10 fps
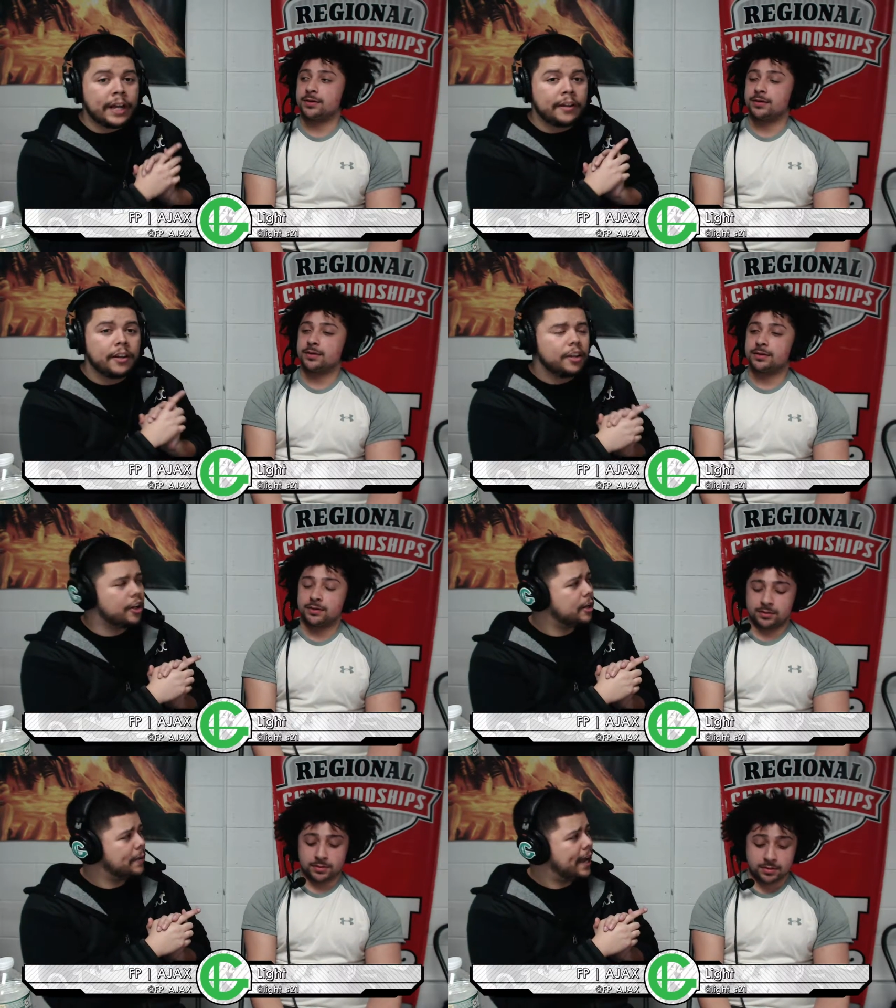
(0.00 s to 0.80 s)
Speaker 1: in. You're
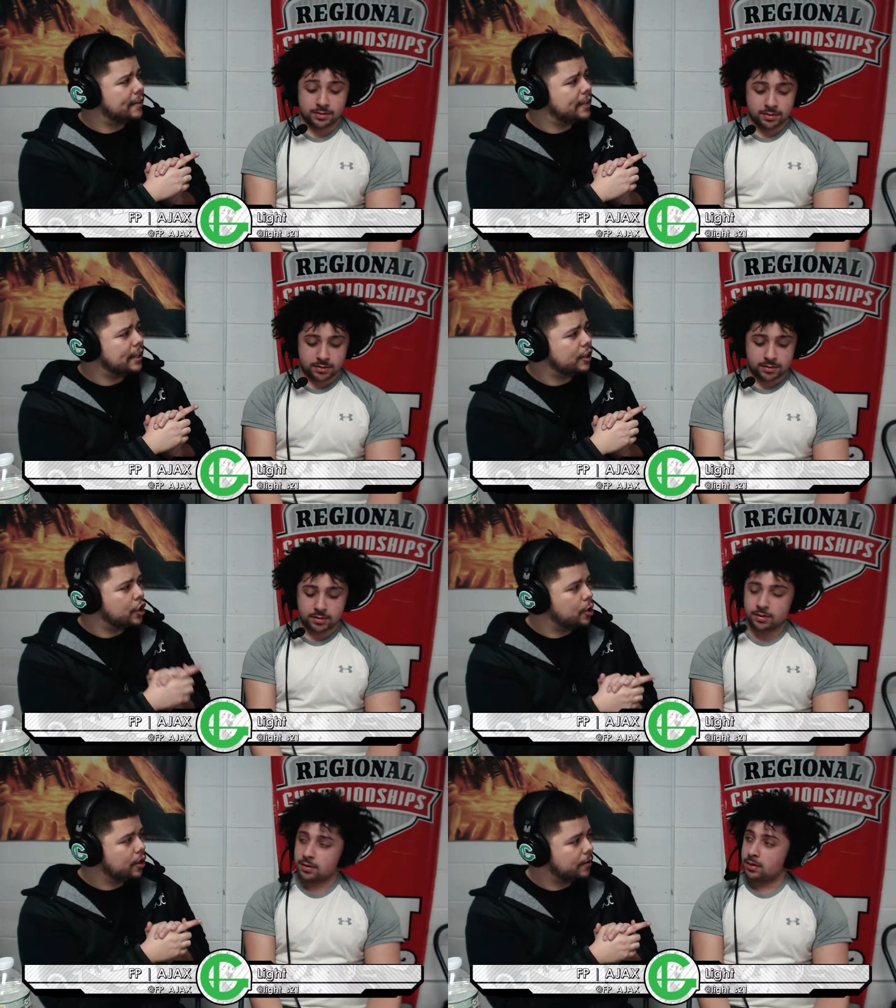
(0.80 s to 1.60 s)
going to be at the
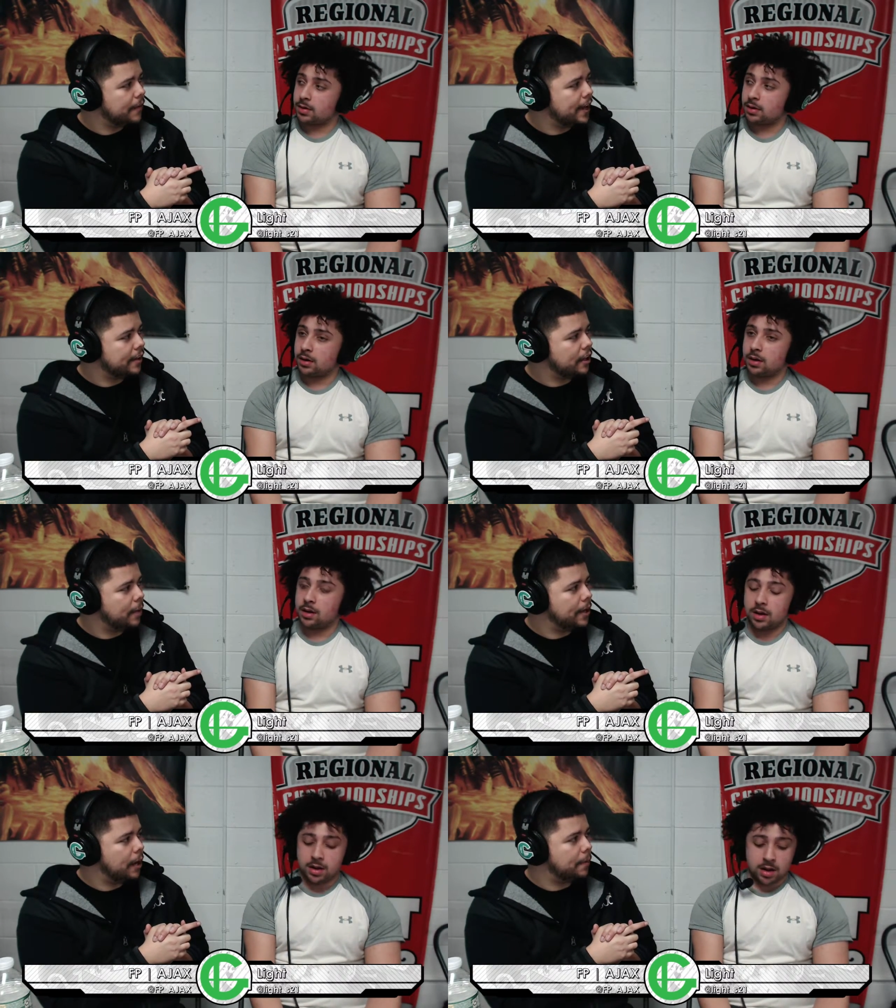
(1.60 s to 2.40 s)
New York event
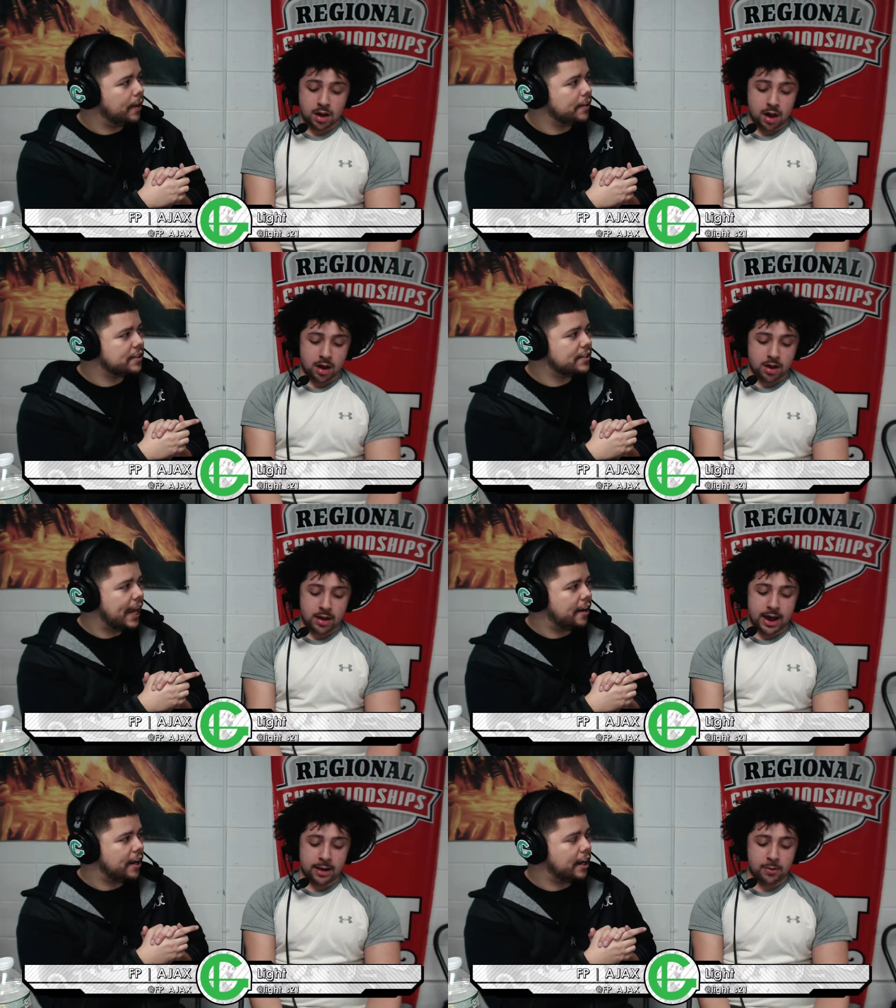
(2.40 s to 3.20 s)
coming up uh, this
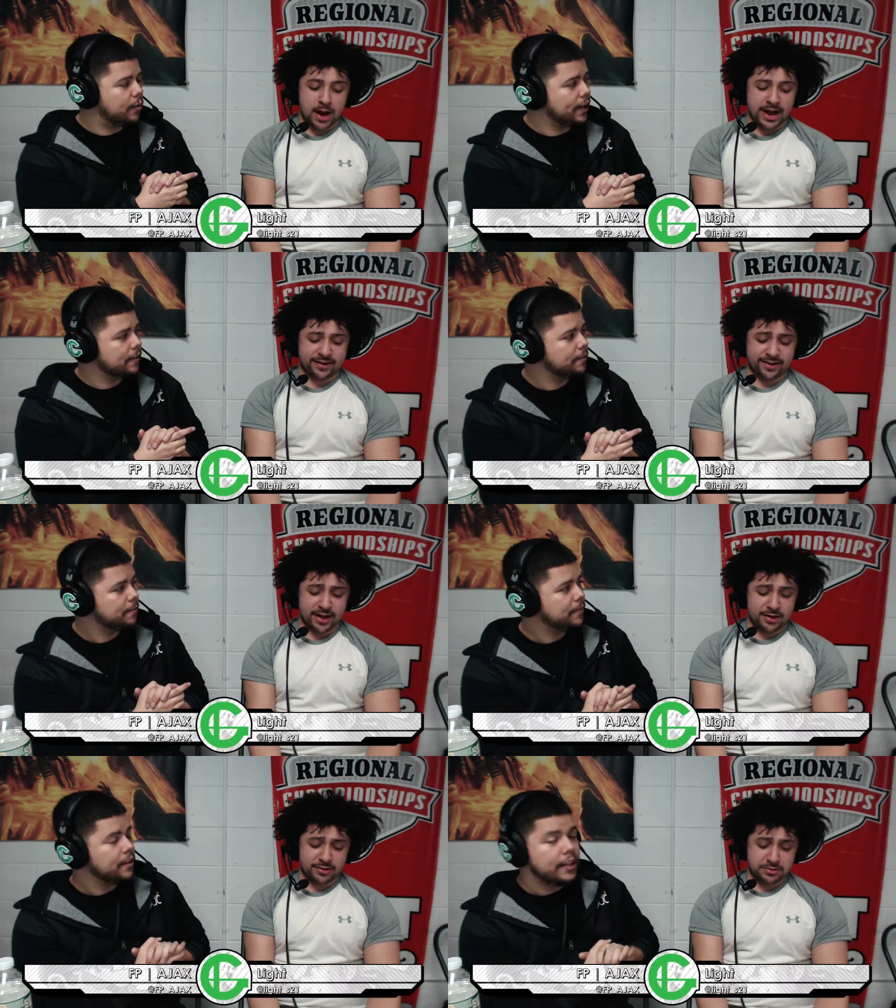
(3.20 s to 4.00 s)
Saturday, N Y X
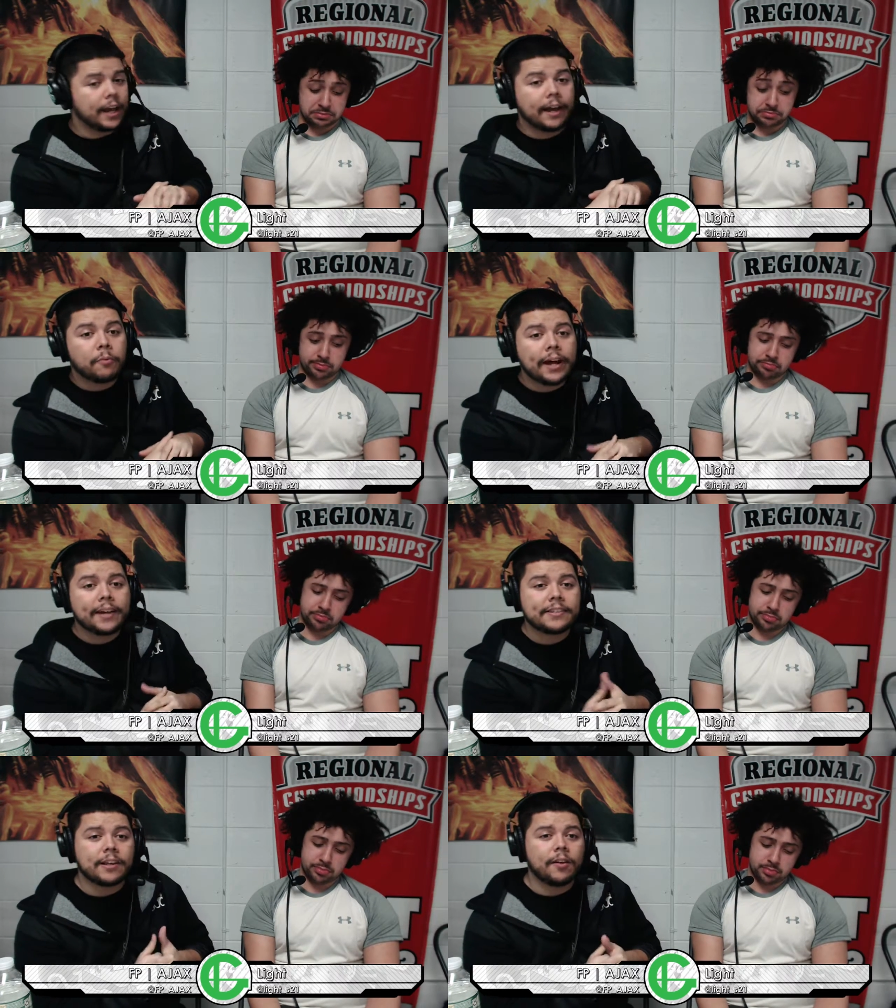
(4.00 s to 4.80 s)
L? Correct? Yeah, N Y
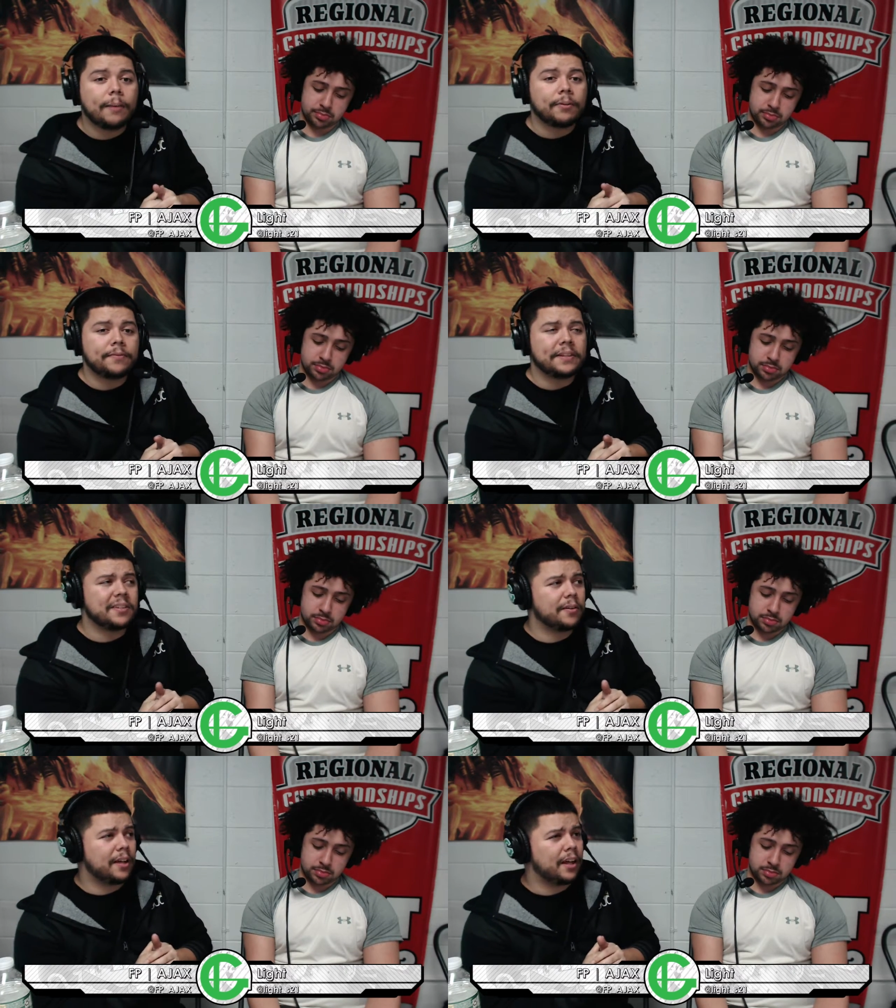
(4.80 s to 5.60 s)
X L. I believe that's
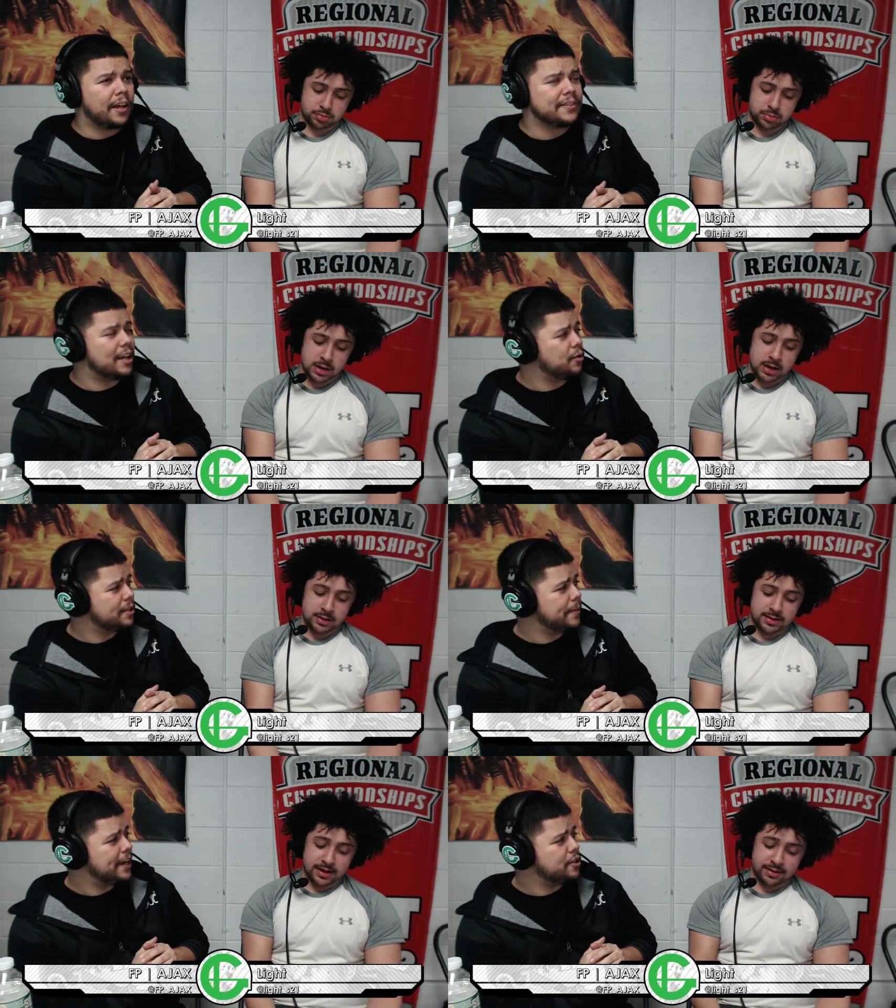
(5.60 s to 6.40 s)
Speaker 2: that
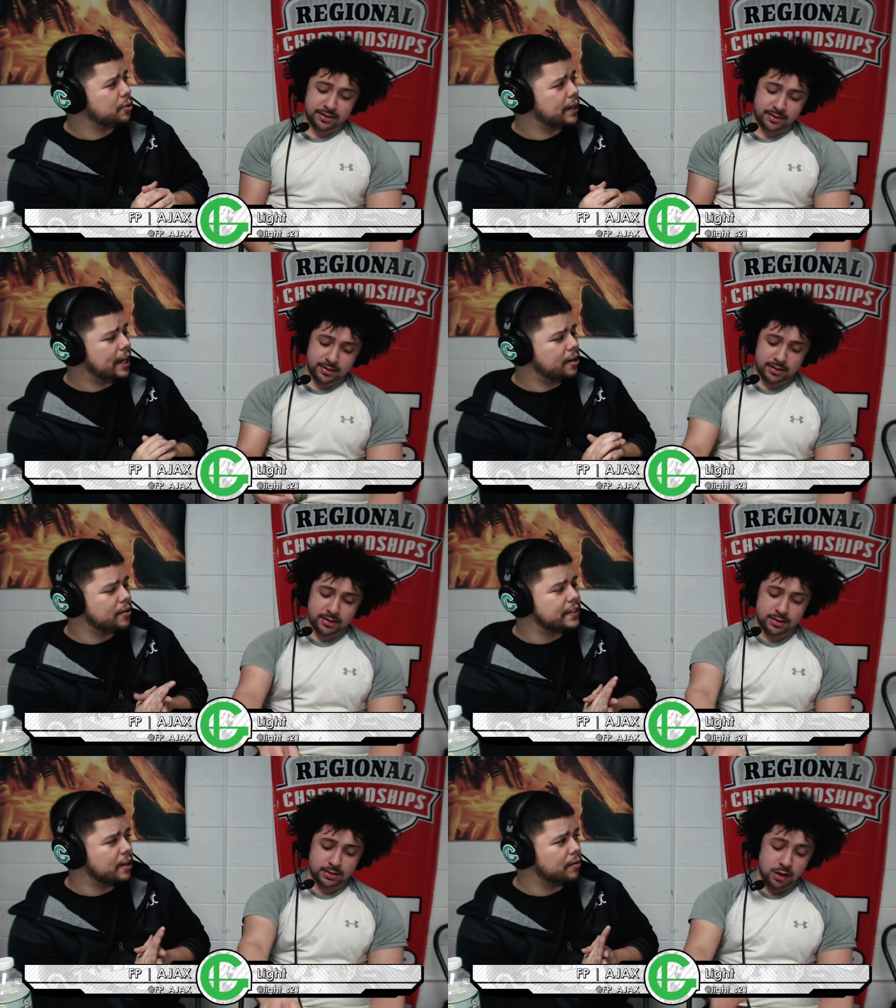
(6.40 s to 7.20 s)
hosted by H L three K or
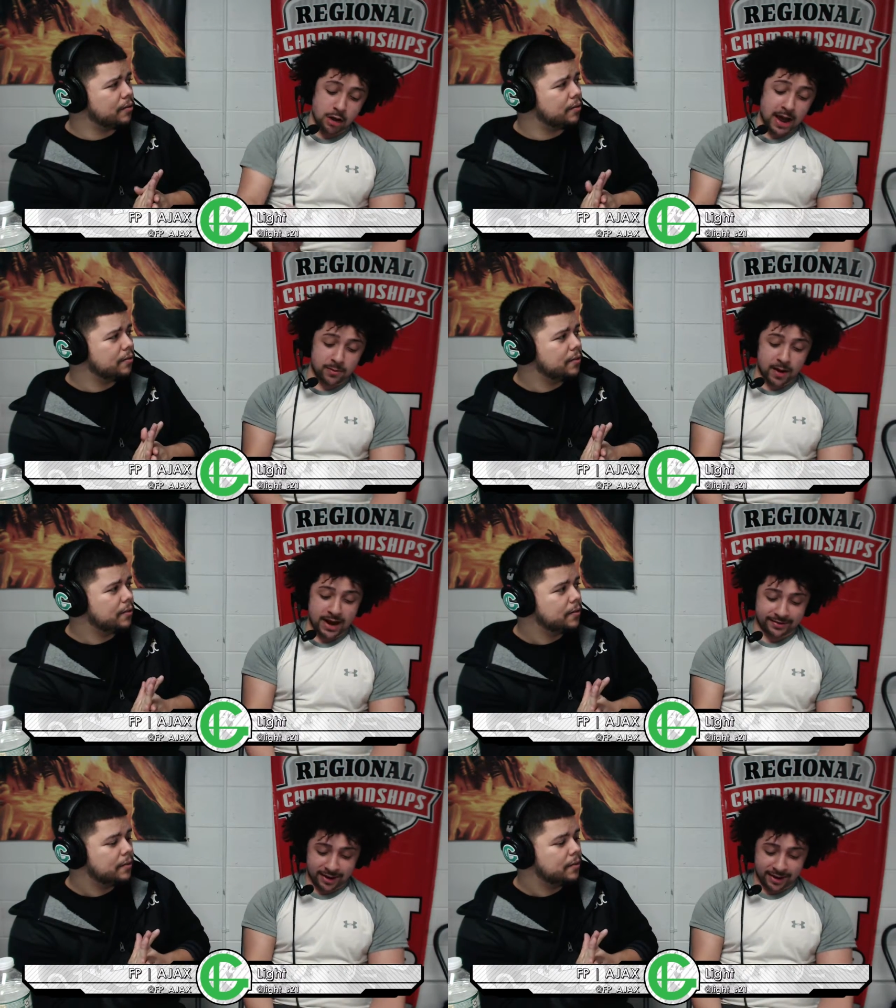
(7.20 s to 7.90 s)
is that? No, N Y X